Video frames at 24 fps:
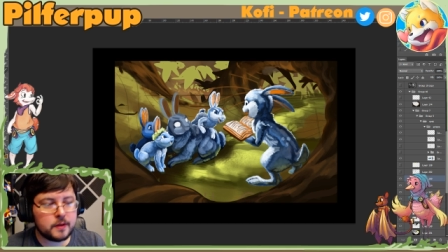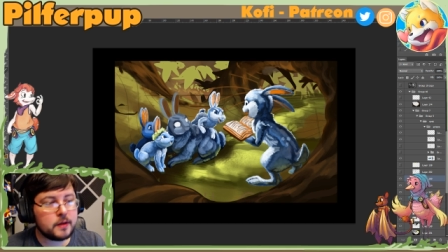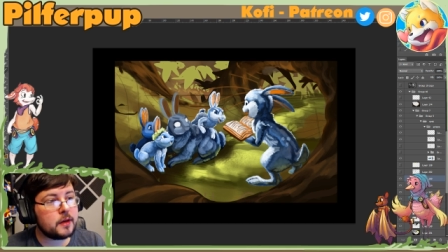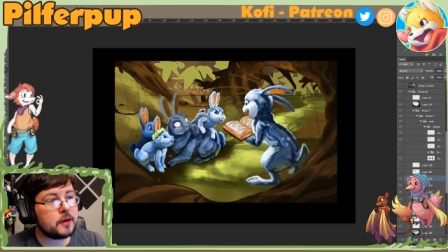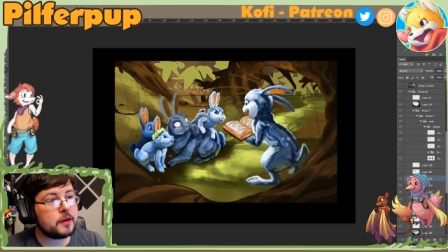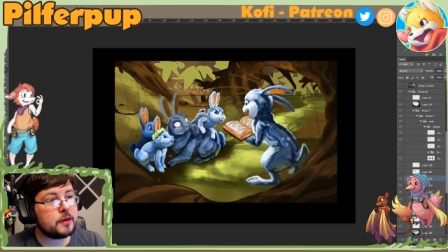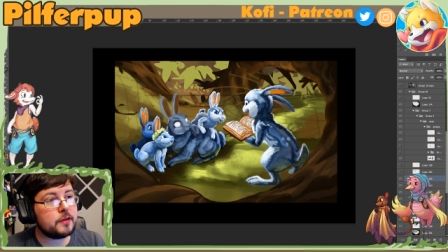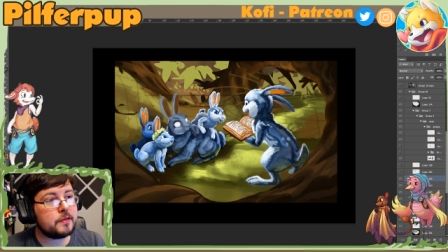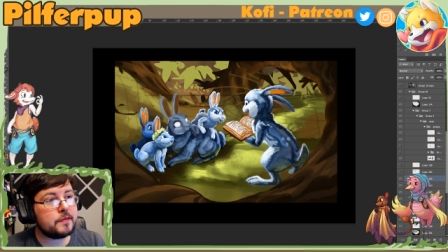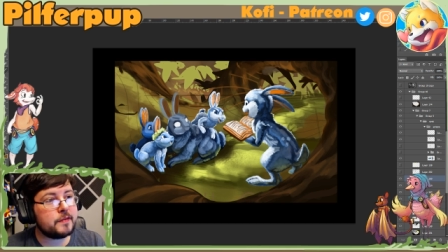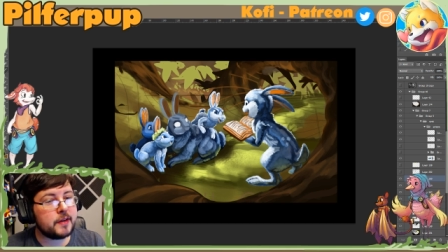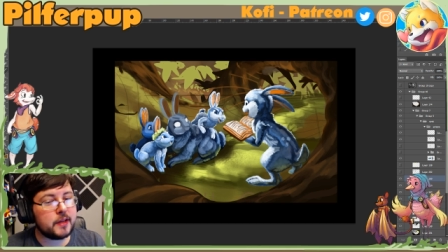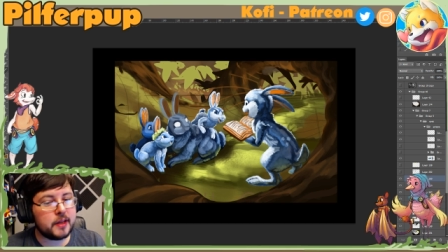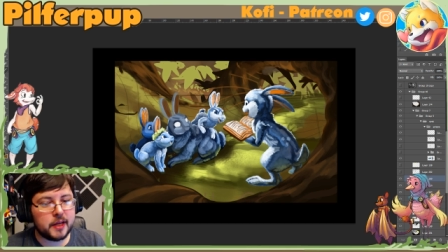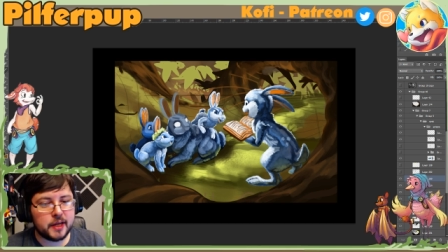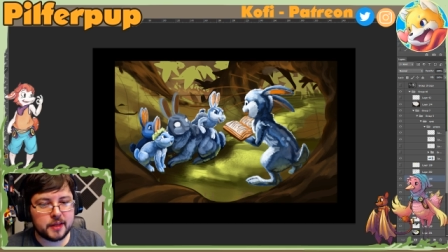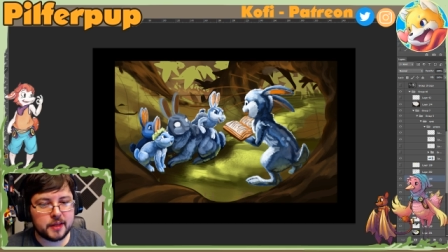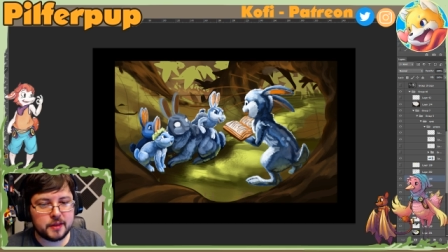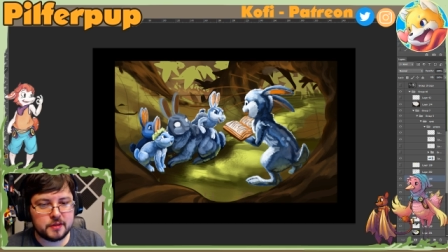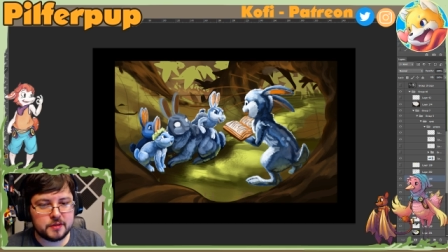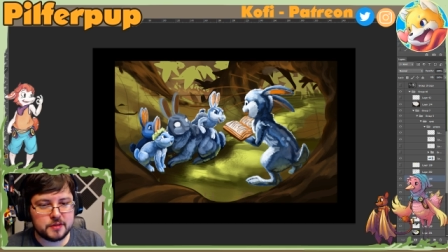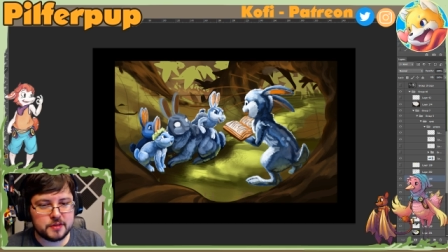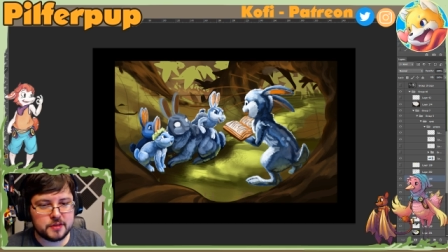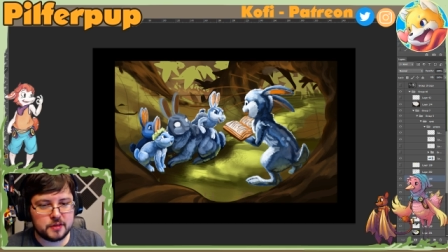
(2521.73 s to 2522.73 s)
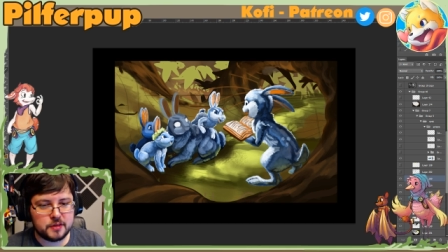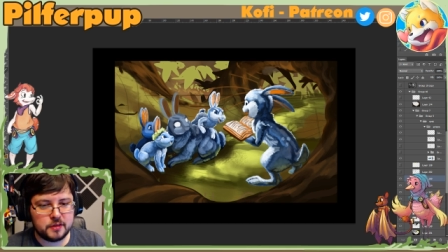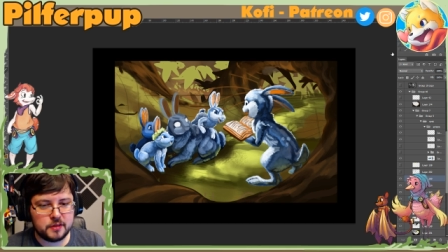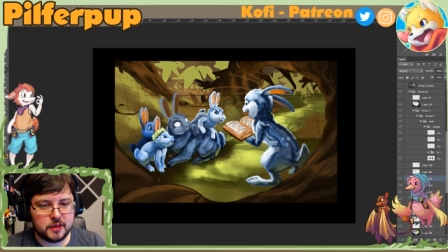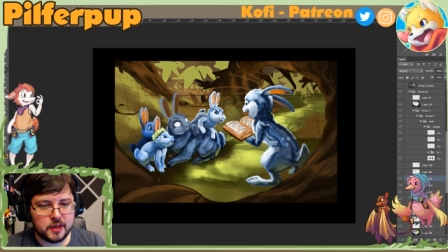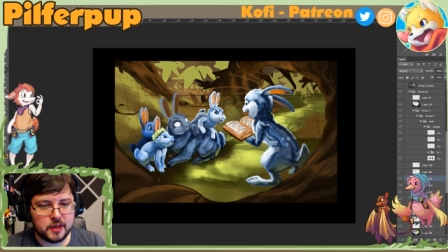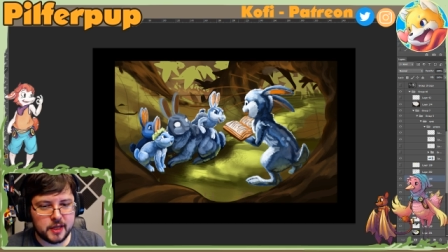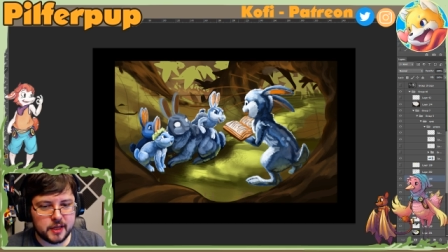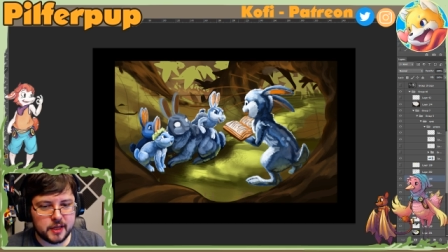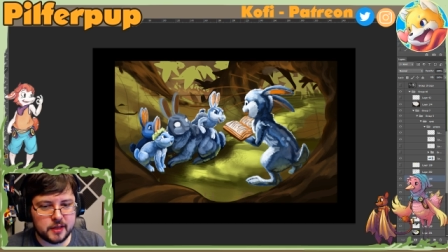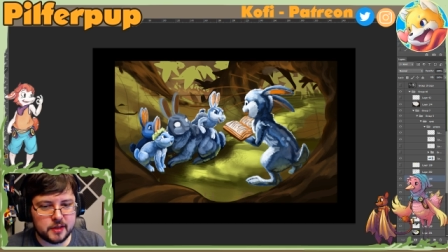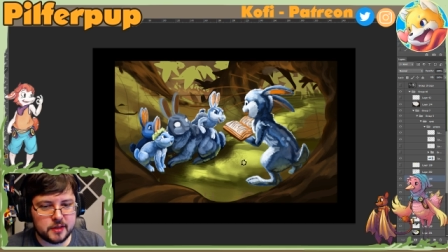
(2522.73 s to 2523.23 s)
I don't know if I like those little
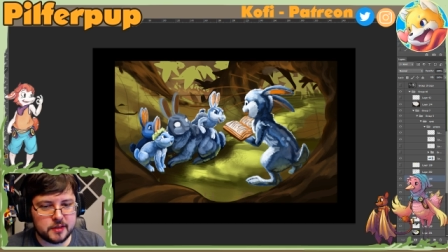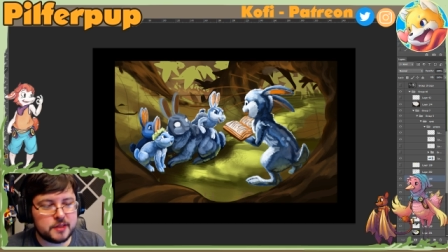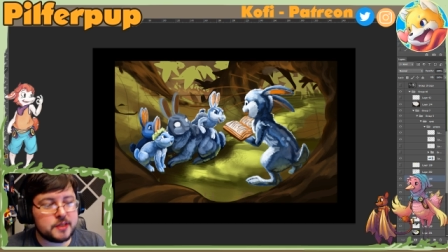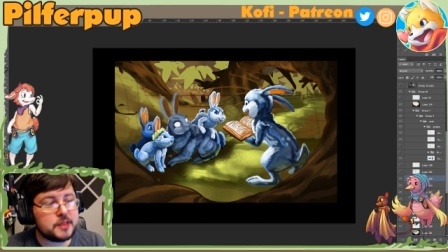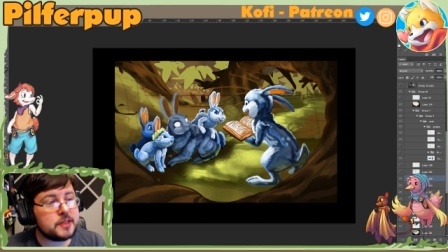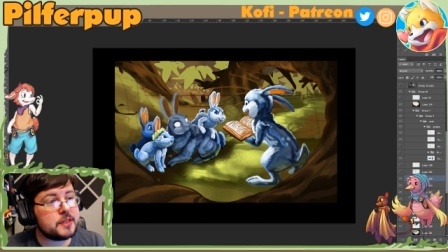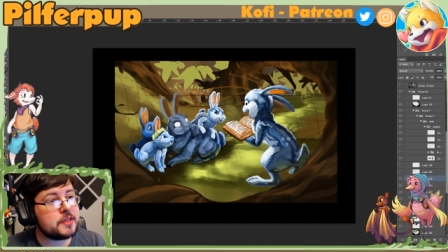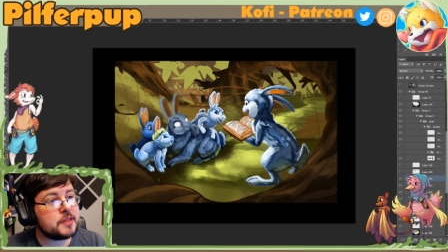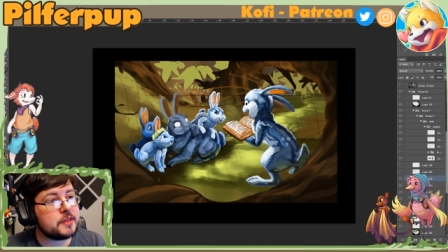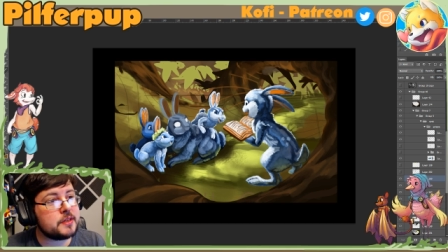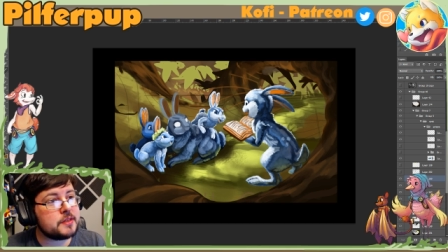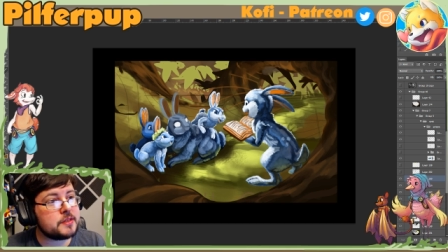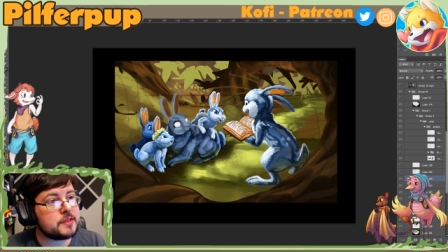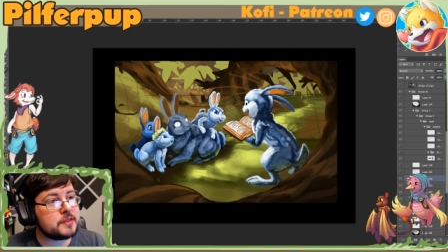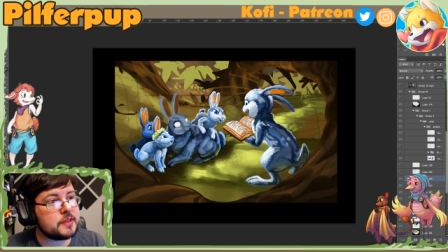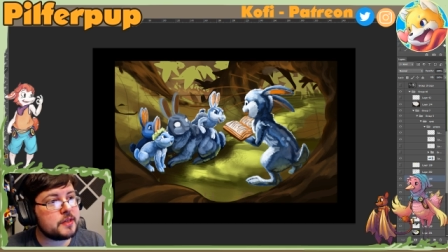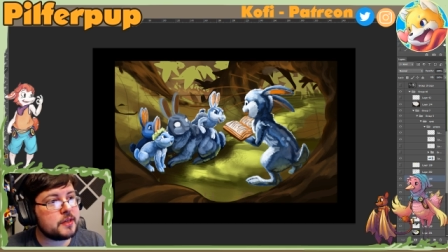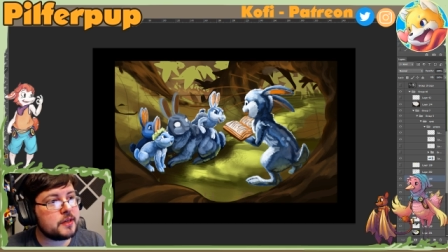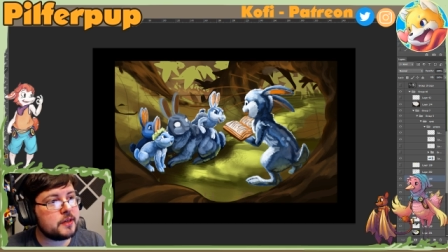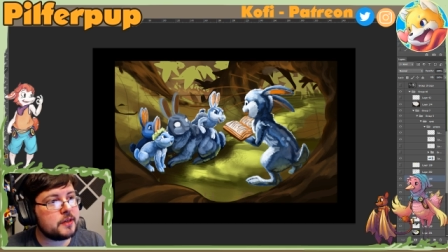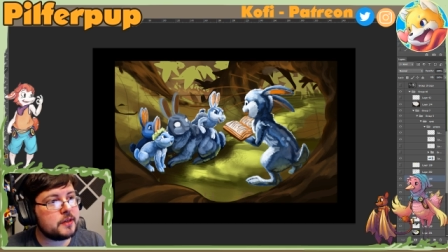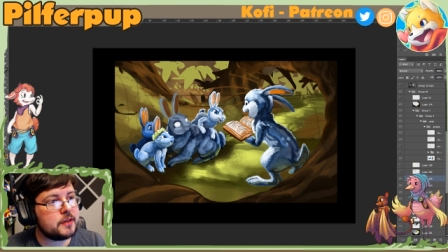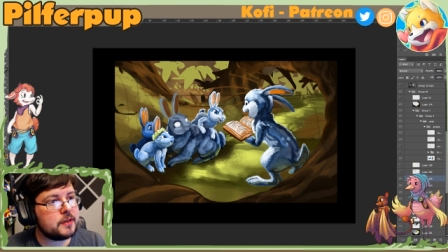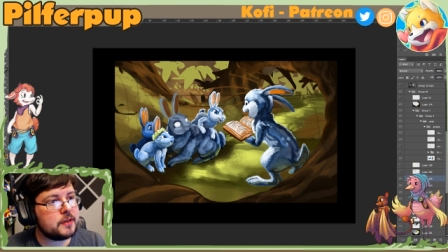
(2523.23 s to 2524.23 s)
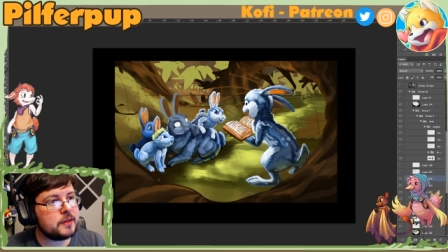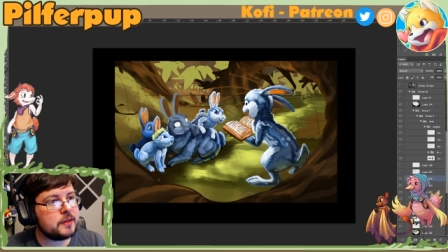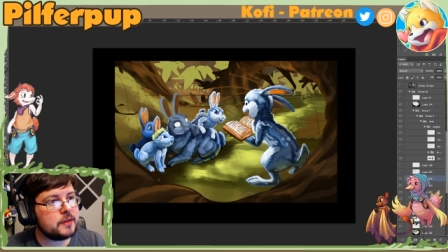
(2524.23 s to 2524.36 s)
like details there.